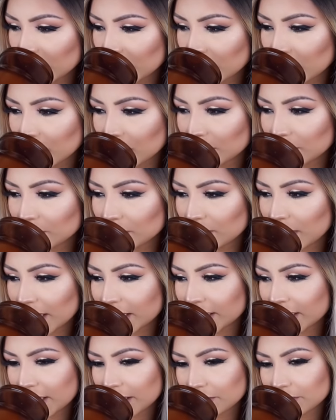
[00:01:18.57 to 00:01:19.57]
Um,
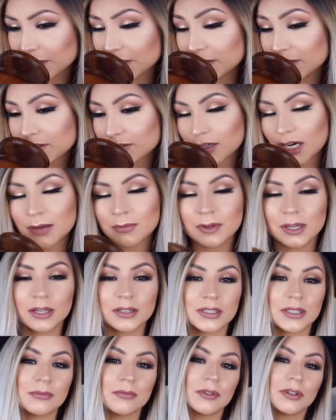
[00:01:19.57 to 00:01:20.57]
I can't really describe it
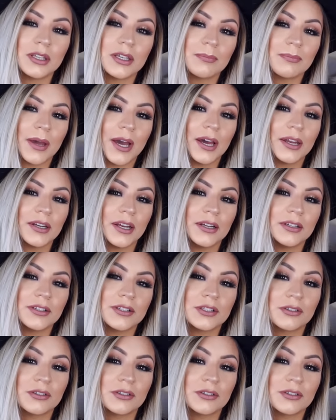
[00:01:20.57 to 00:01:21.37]
because I'm really bad at